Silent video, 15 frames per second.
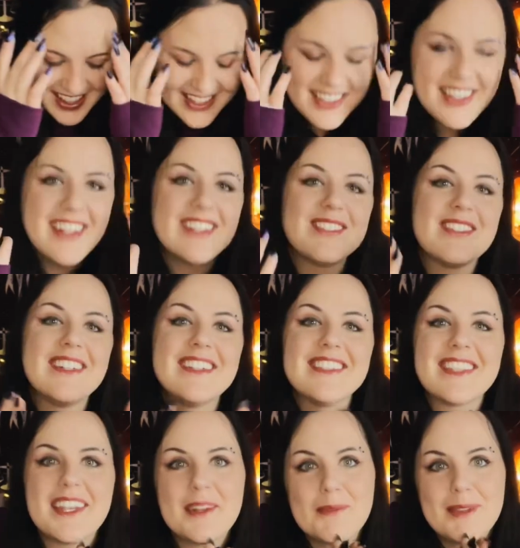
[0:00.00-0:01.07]
Today's reading is
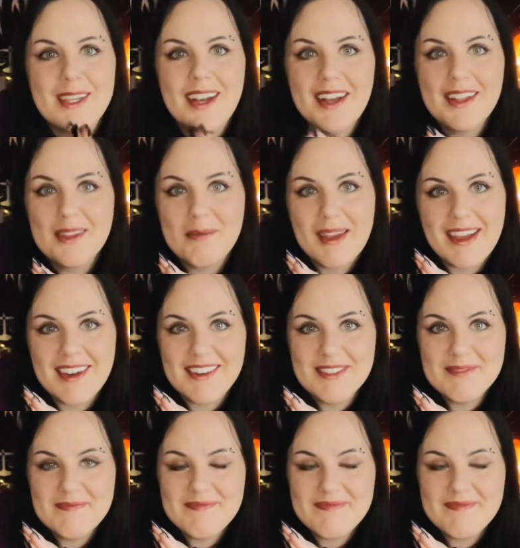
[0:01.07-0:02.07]
going to be all about